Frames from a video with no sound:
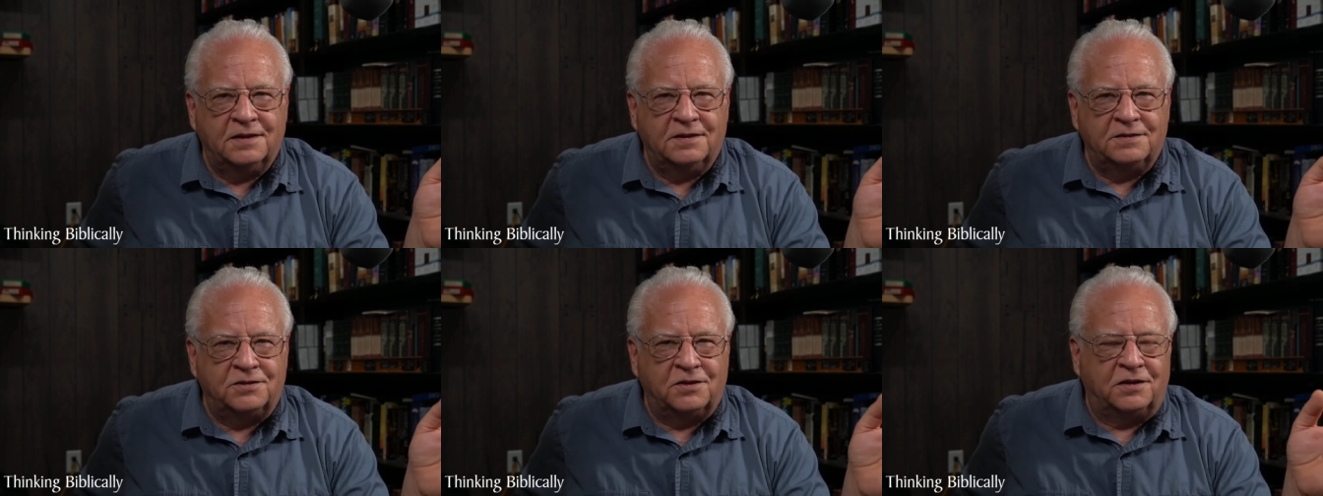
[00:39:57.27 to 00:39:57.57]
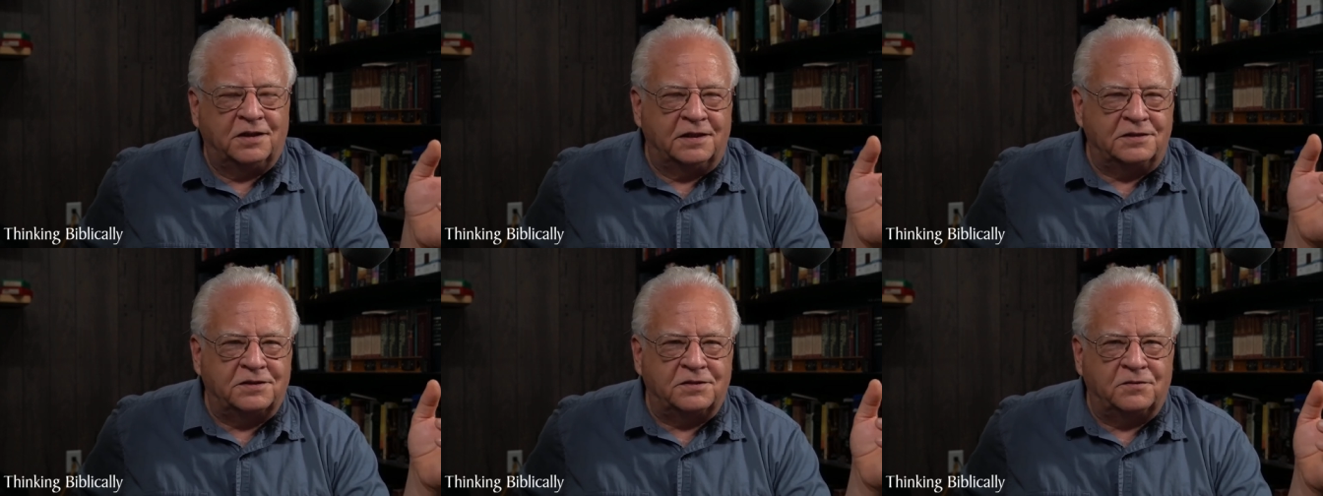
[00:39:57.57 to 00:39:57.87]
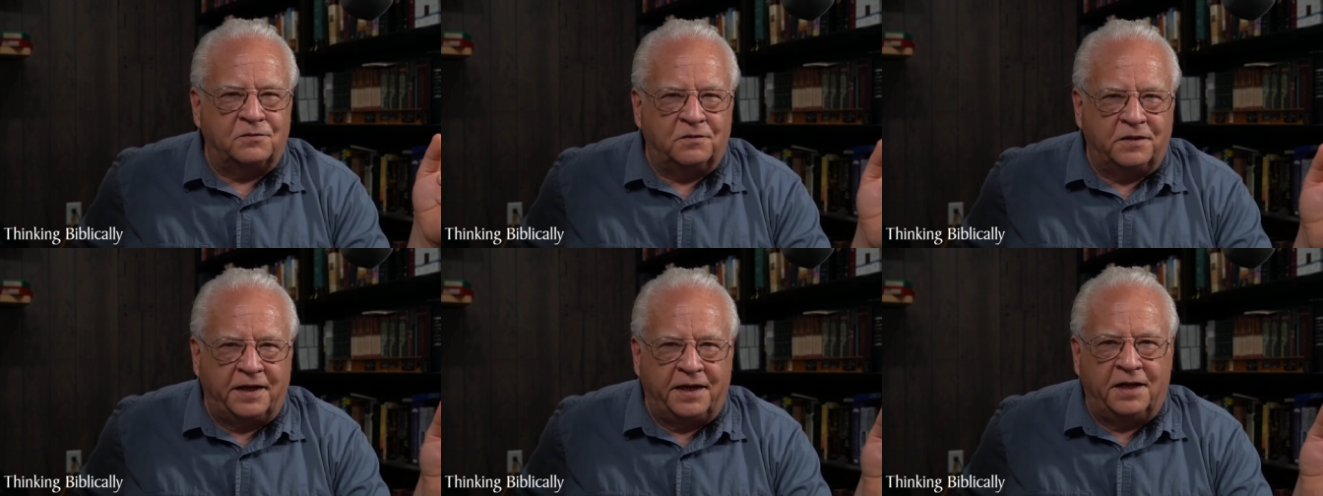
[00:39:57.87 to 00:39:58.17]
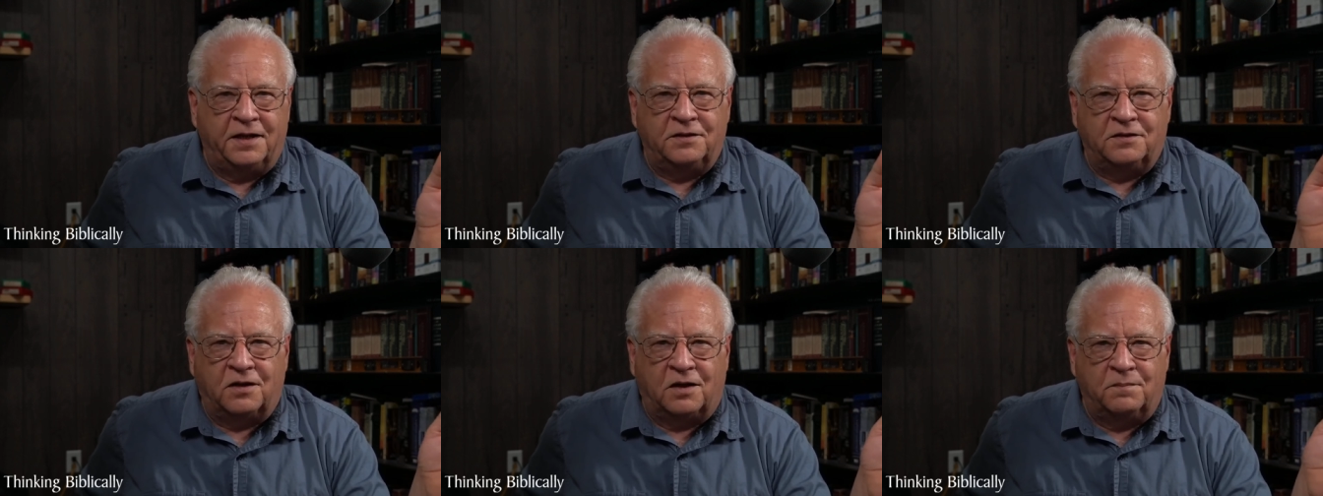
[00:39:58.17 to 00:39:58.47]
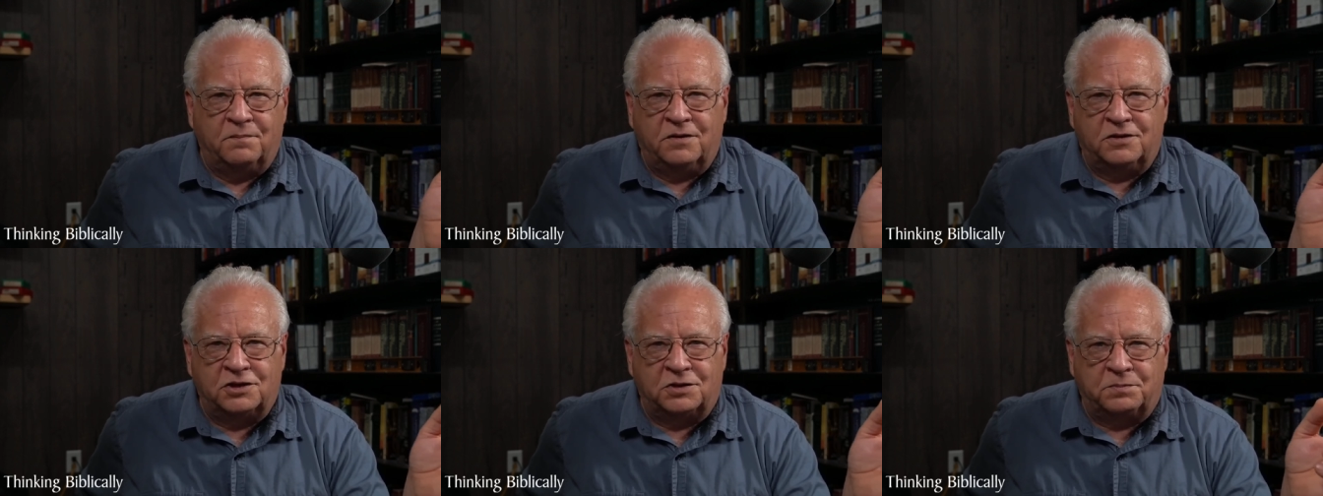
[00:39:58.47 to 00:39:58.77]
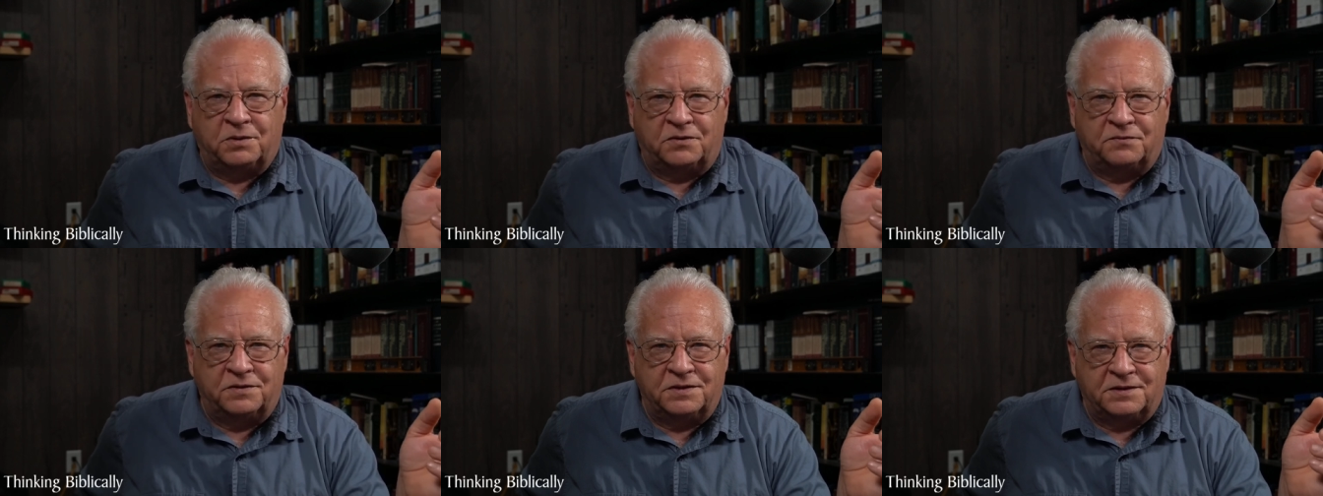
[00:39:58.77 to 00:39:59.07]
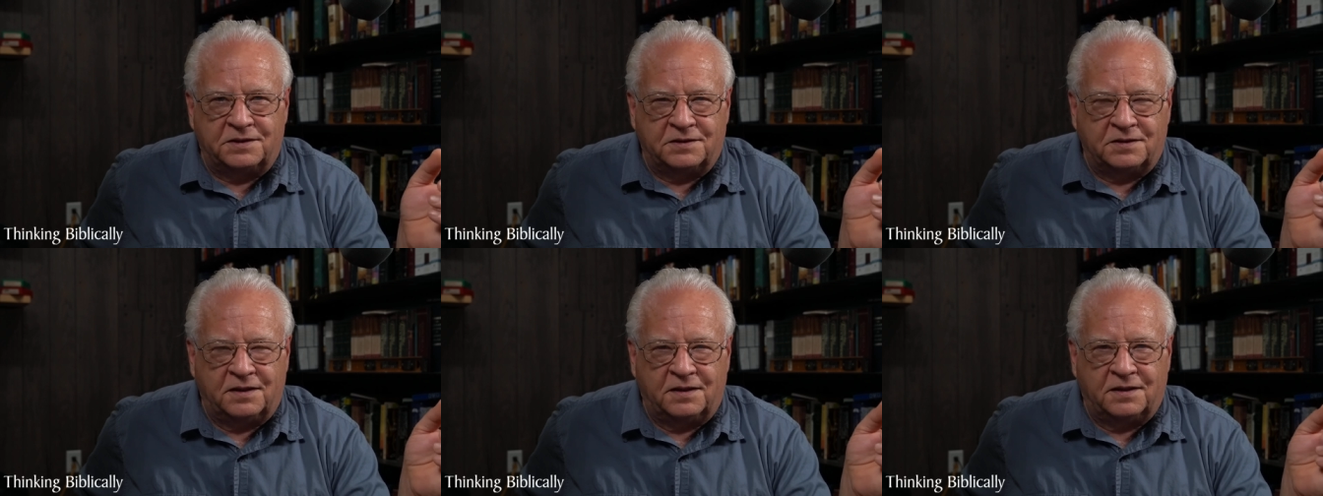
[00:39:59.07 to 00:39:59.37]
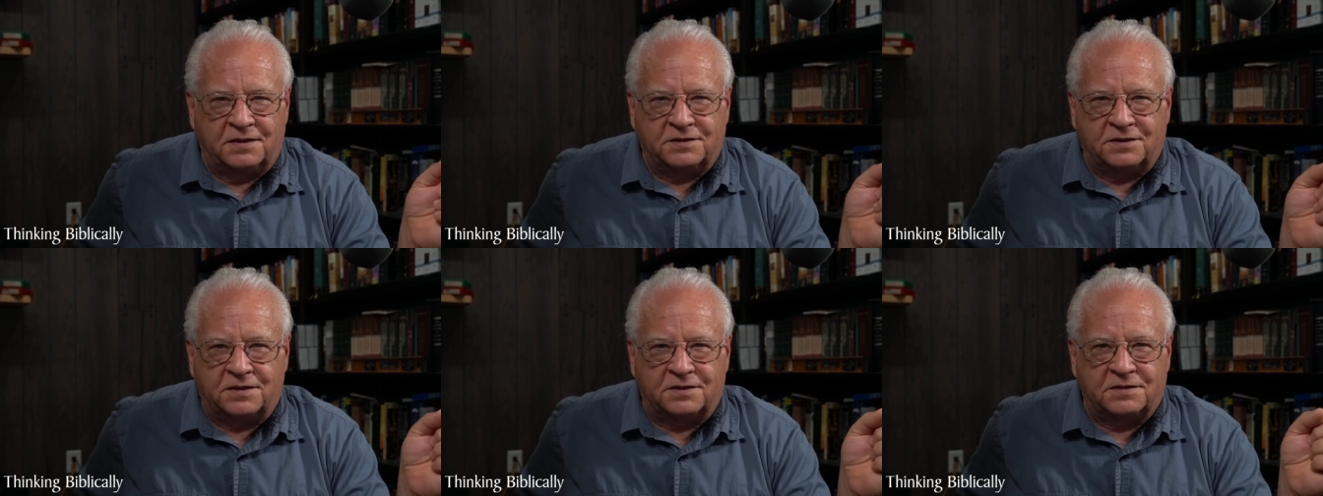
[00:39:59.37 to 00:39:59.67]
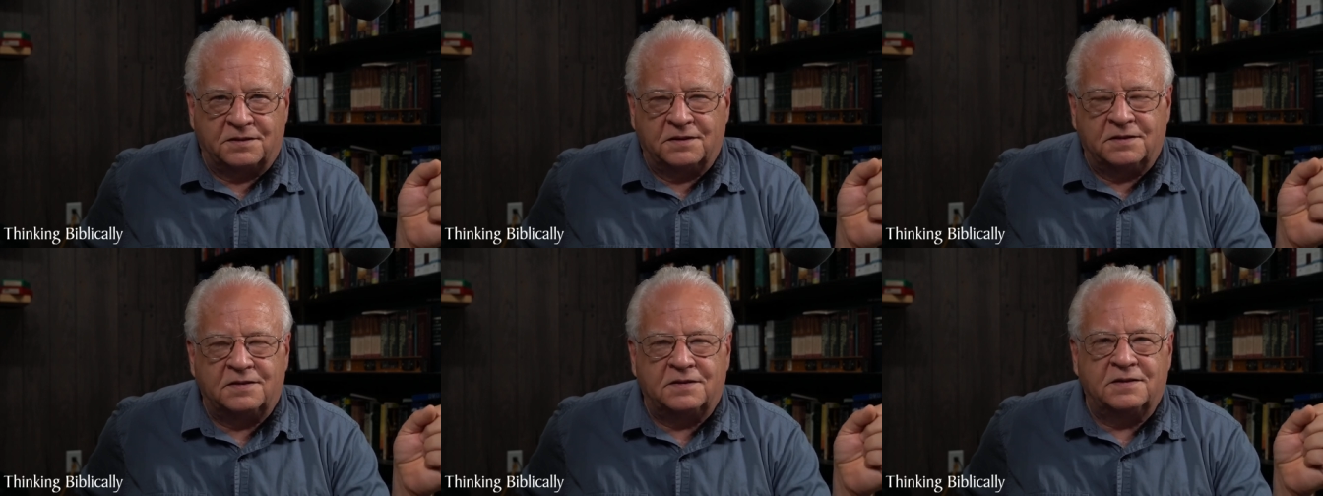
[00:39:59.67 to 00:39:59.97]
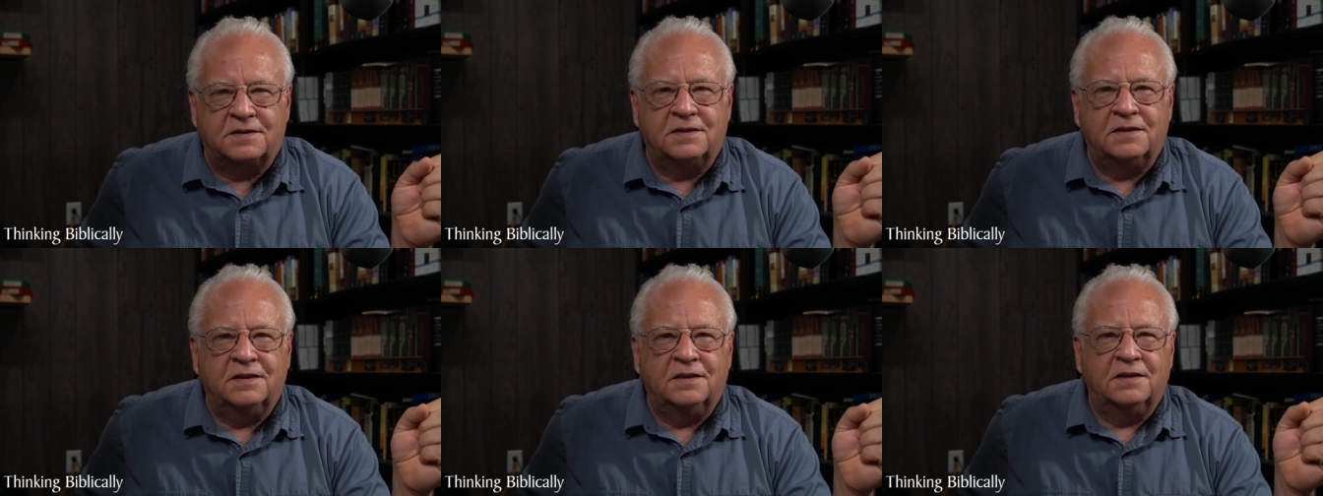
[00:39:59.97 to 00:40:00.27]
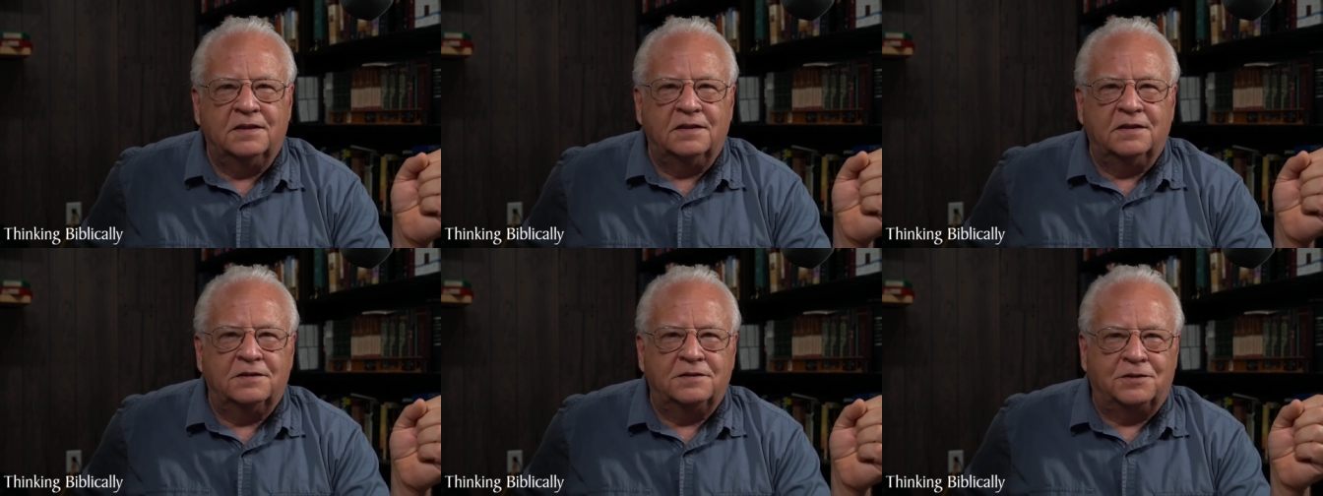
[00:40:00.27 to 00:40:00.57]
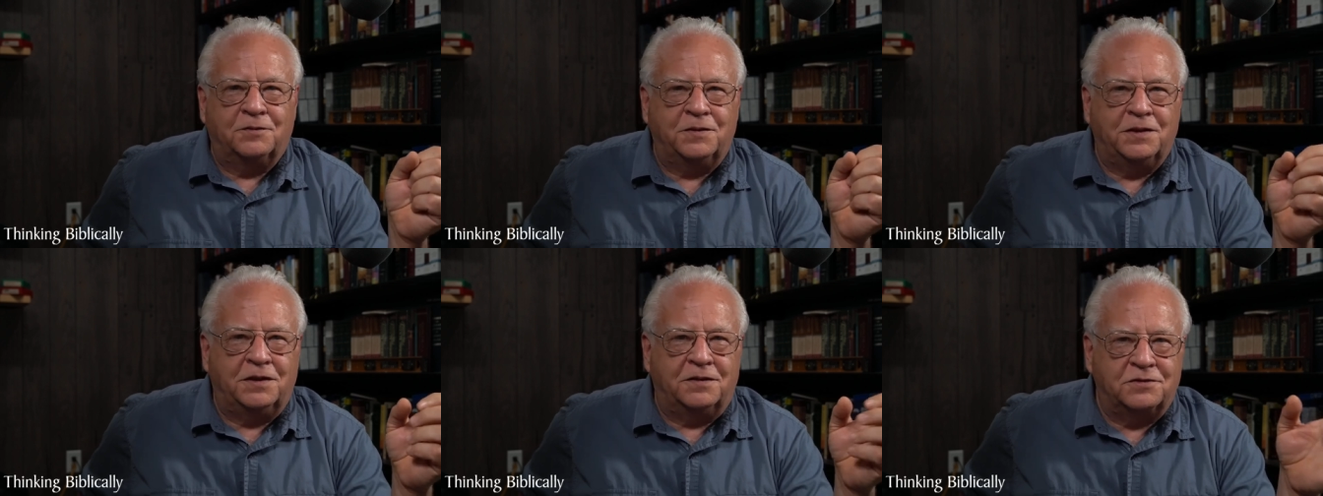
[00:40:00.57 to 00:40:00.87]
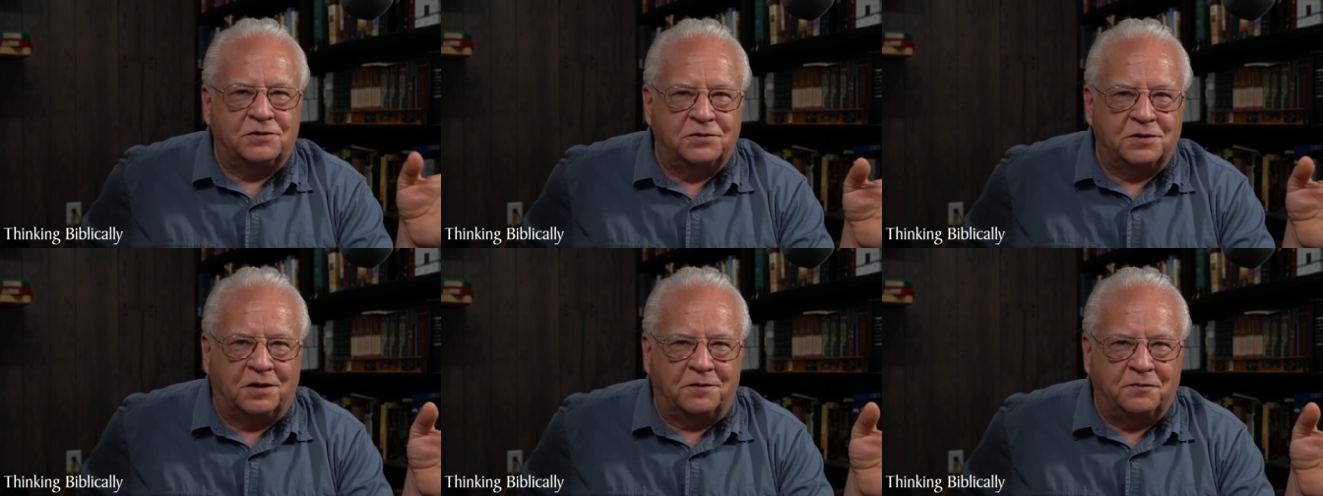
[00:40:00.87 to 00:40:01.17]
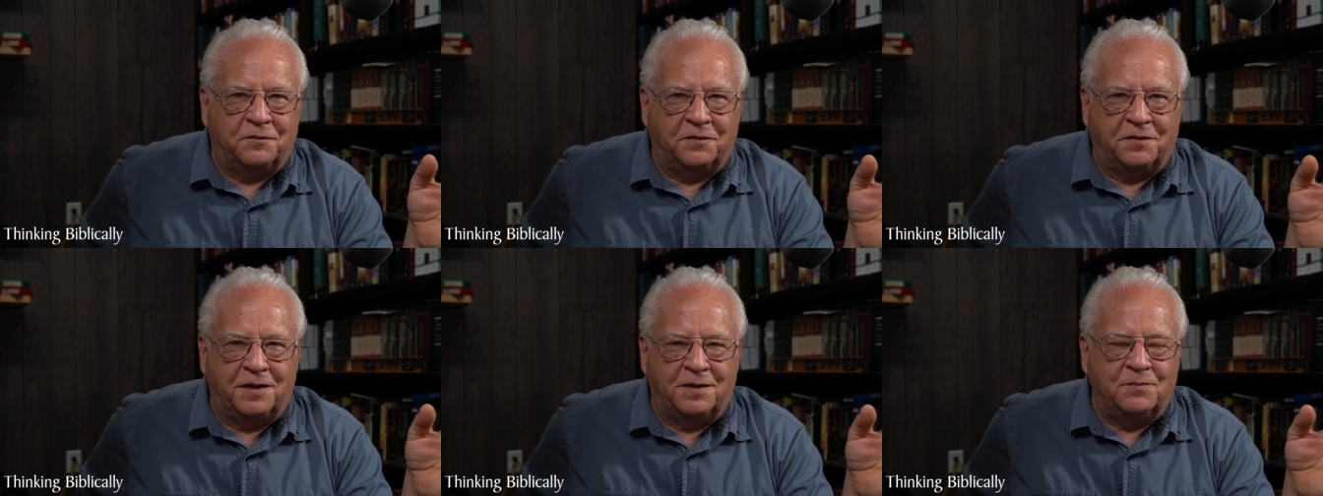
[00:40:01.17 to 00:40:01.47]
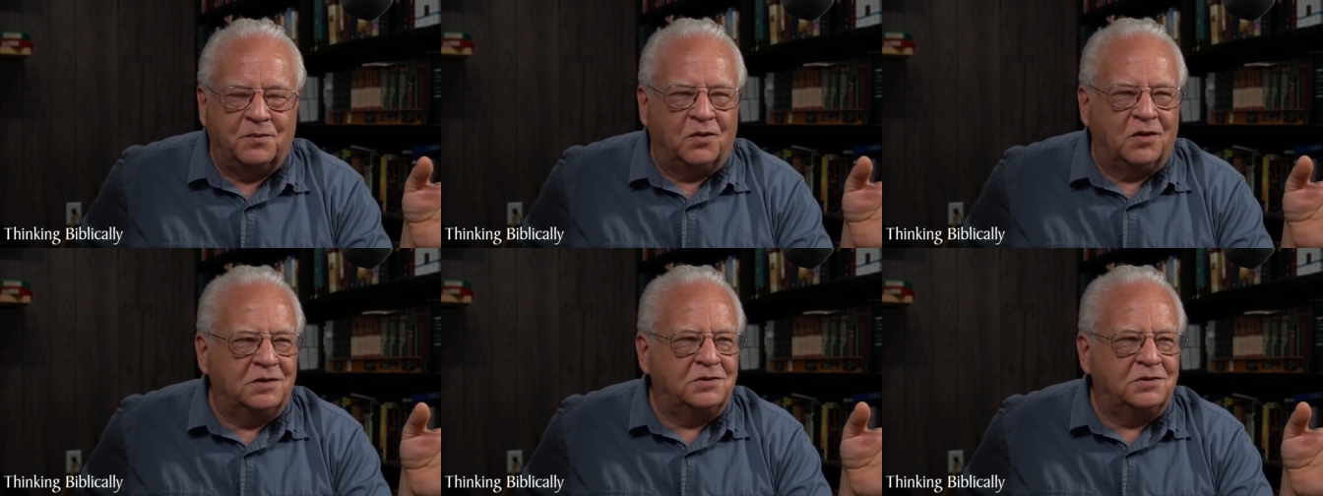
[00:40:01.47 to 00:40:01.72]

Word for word: So let's end our miserable existence so we don't suffer anymore.